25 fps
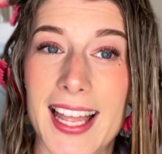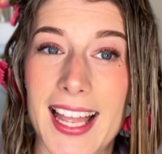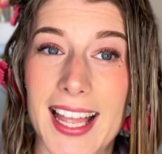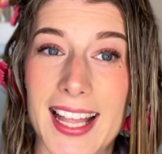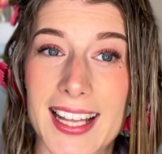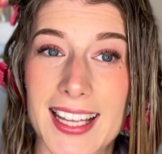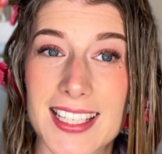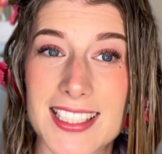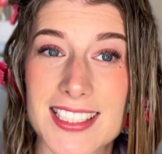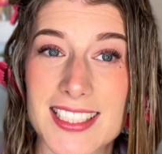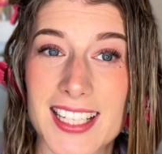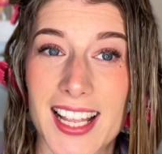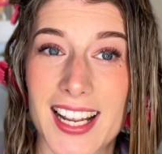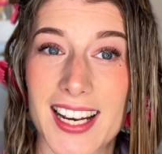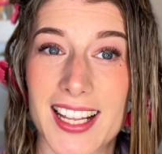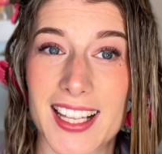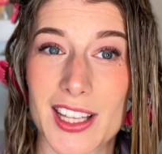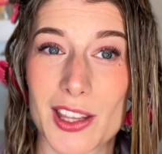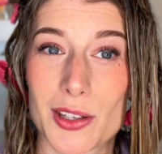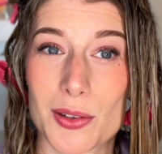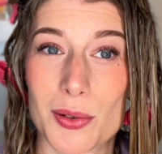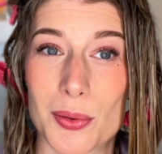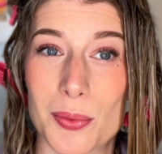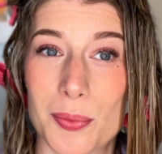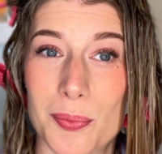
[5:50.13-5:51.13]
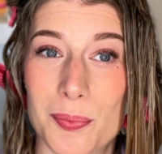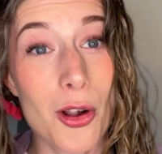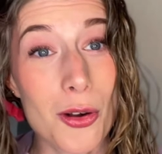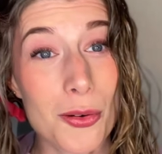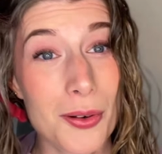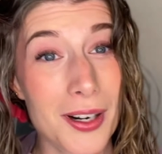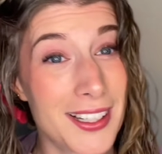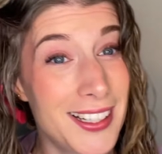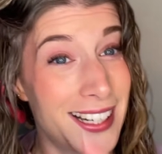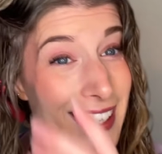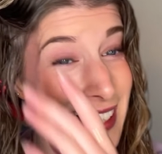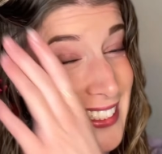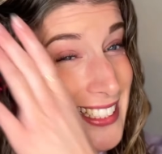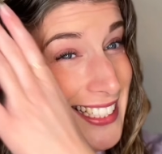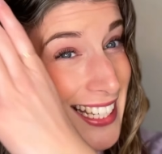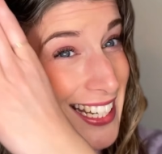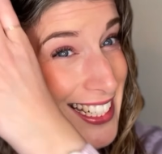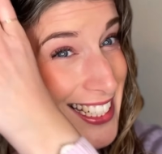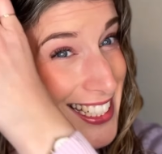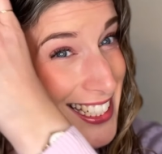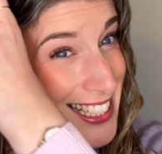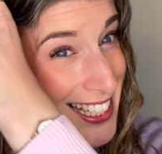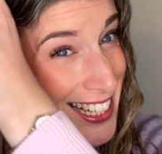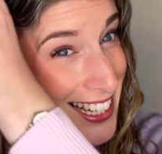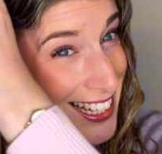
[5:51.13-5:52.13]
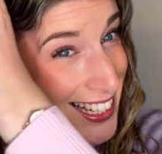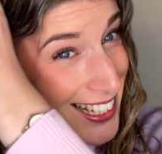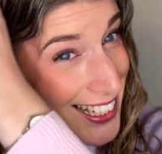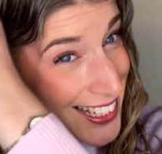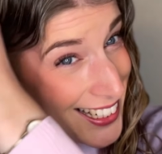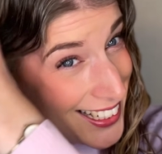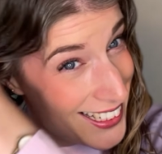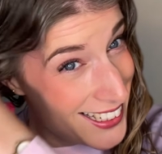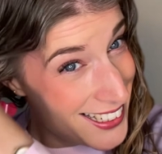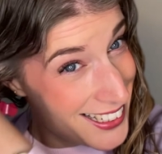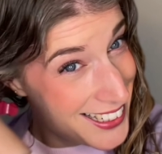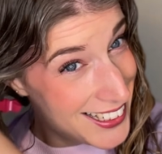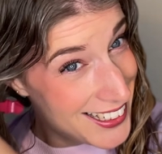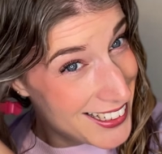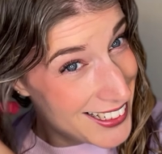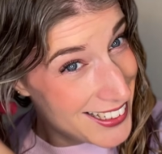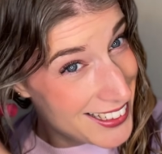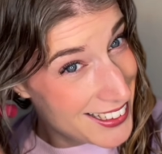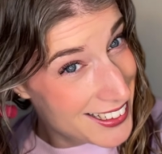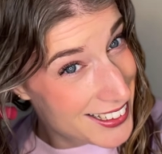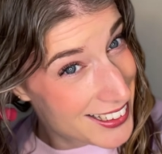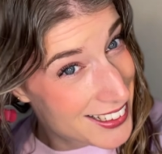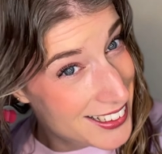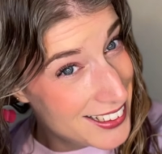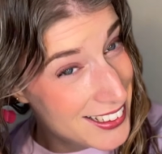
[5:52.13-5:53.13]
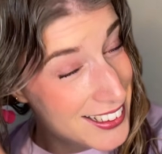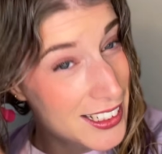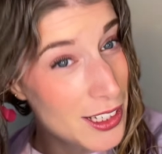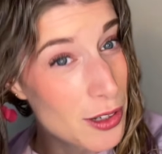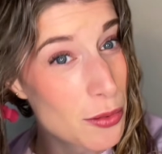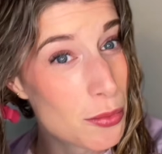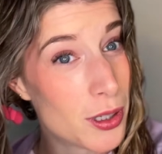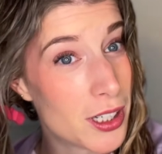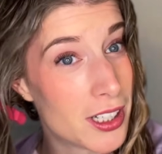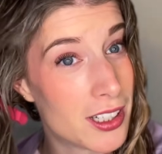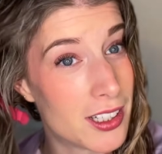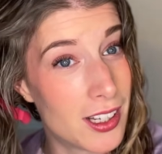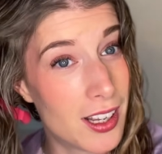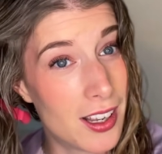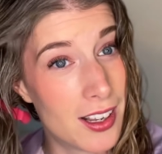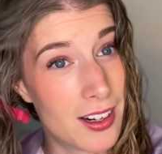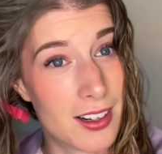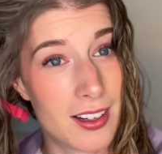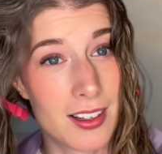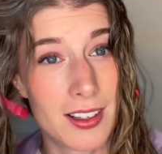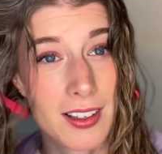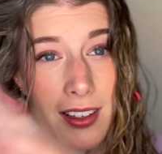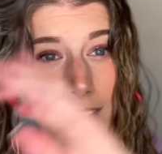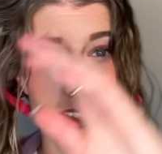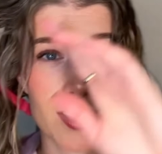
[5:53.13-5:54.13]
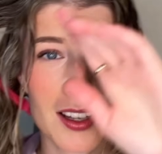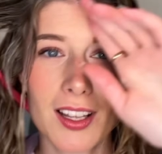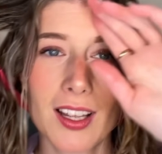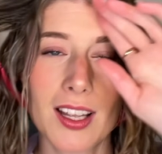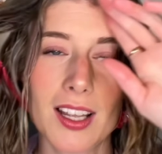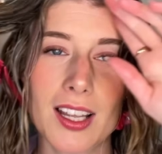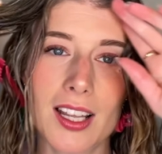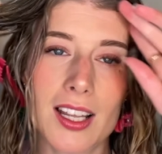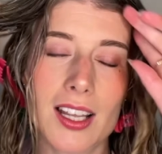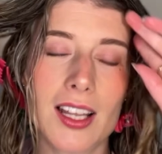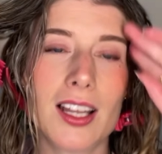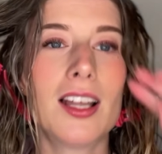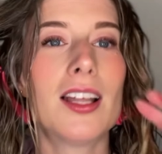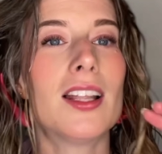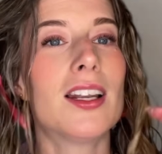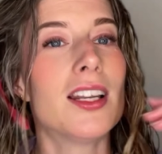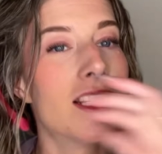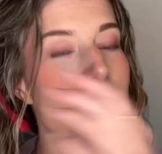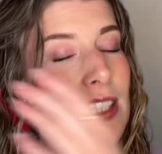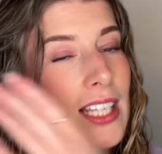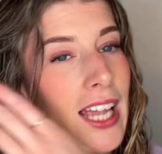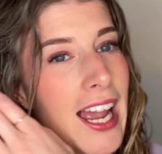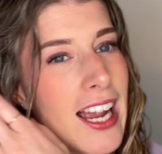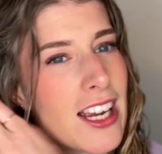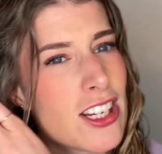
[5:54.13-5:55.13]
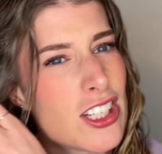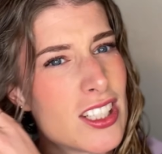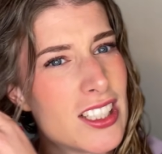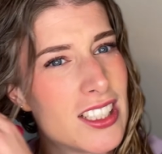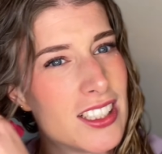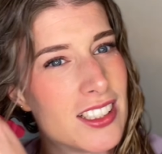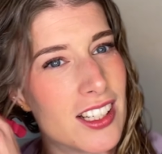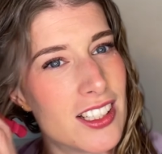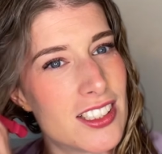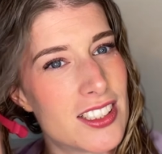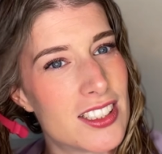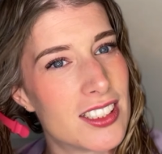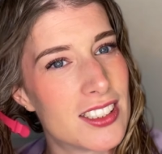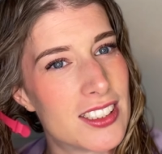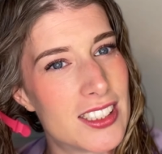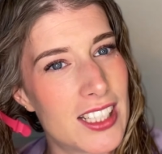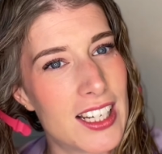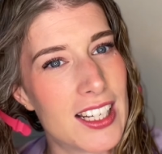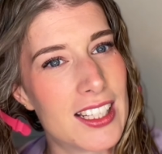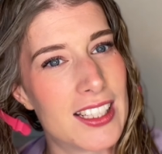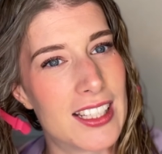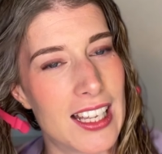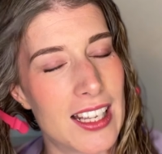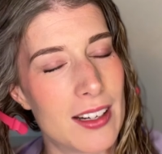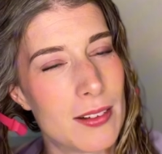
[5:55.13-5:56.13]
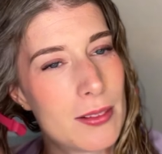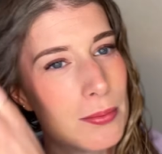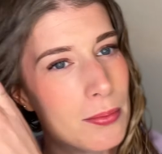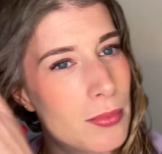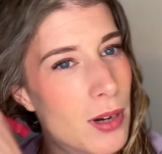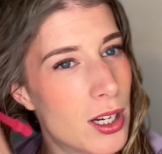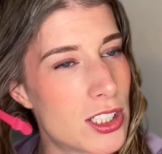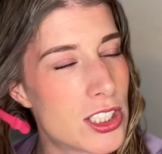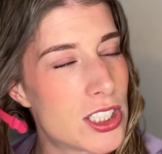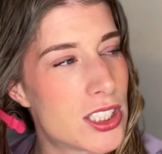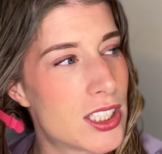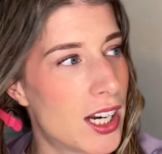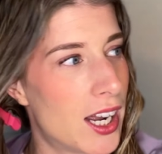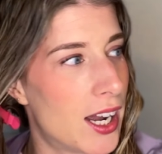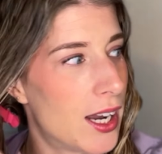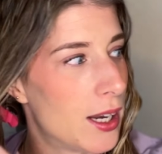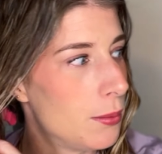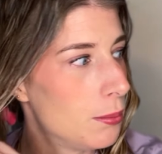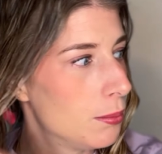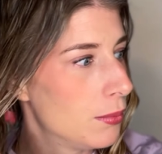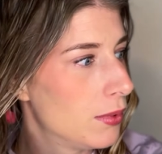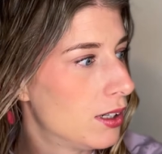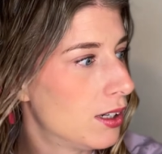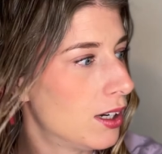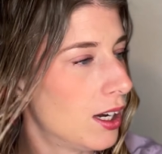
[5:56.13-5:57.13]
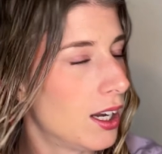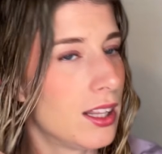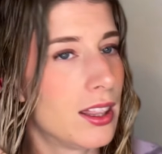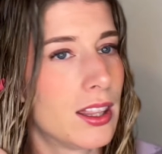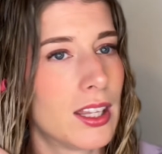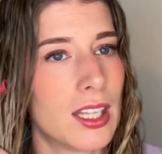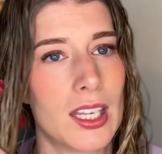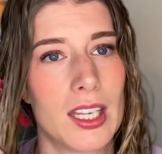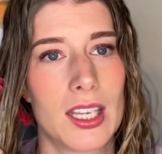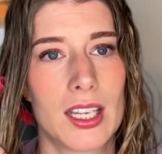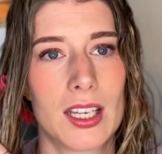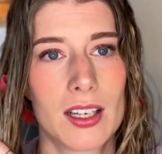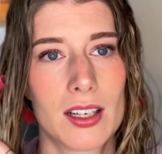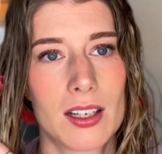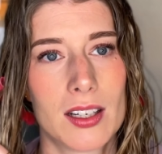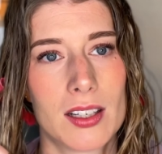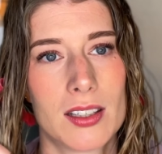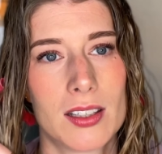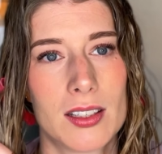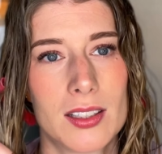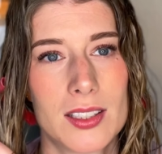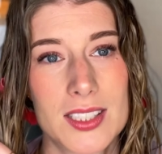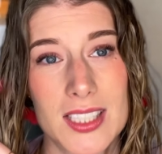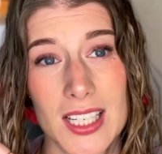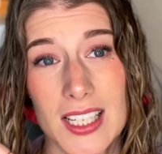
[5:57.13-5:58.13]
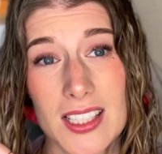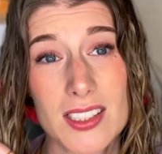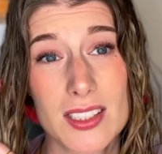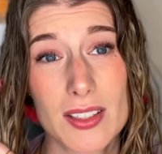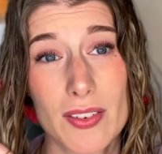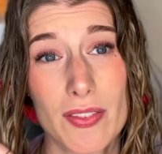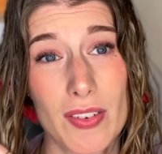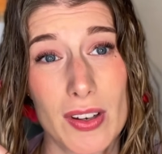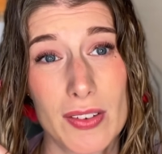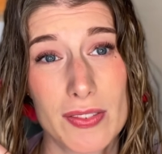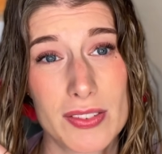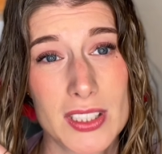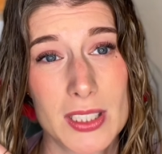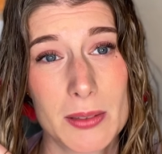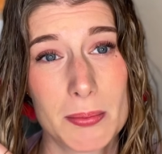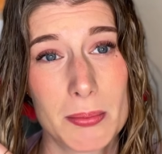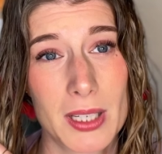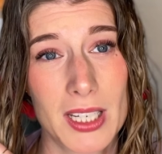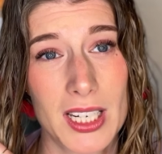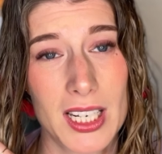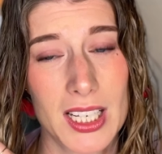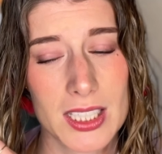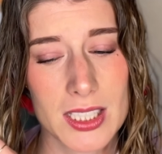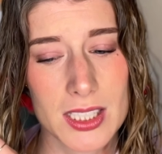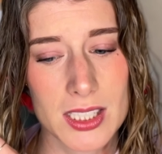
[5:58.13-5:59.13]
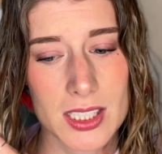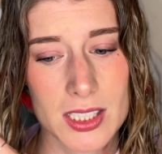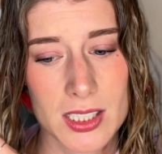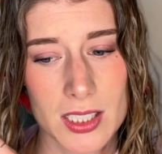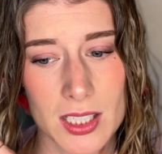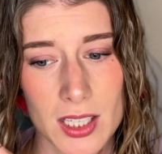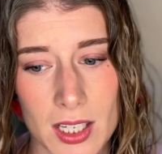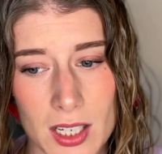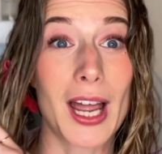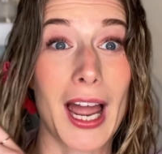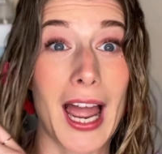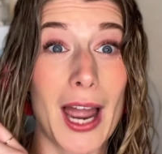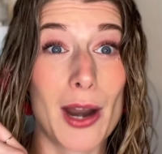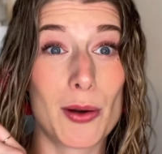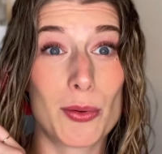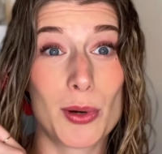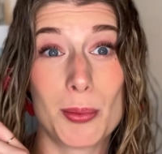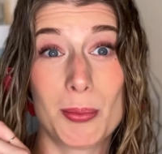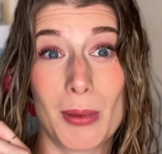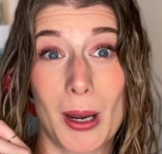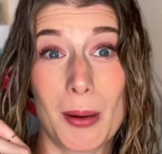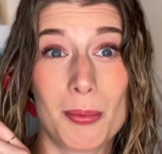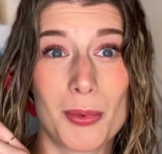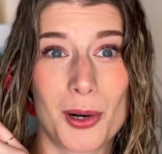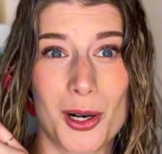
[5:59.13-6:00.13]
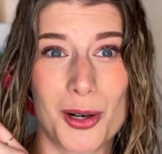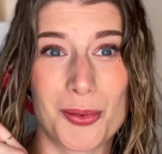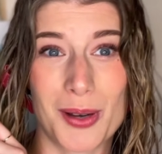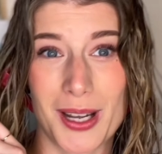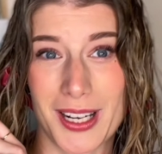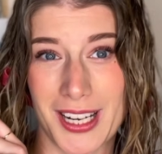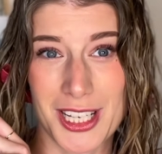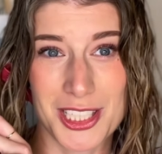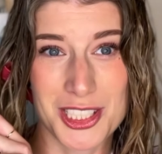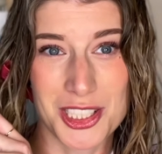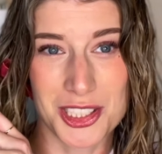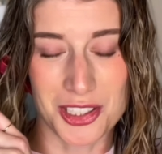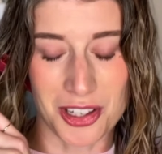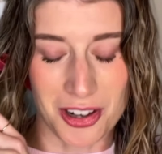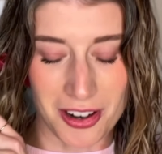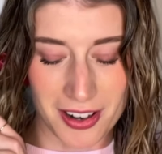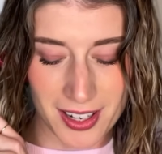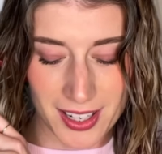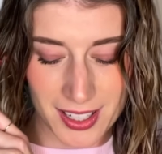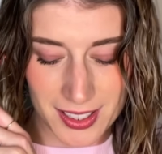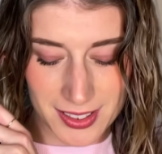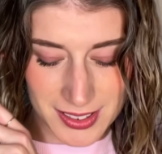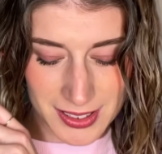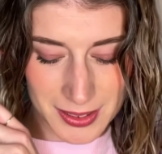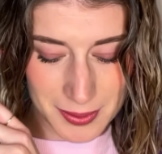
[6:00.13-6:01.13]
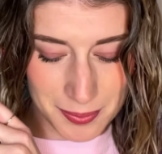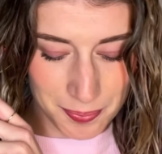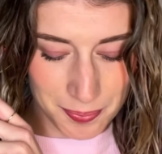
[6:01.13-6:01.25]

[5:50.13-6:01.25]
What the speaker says: and then sliding it through. Alright, let's section. Then we're done. This actually doesn't take that much time. I think 10 to 15 minutes. I remember when I started,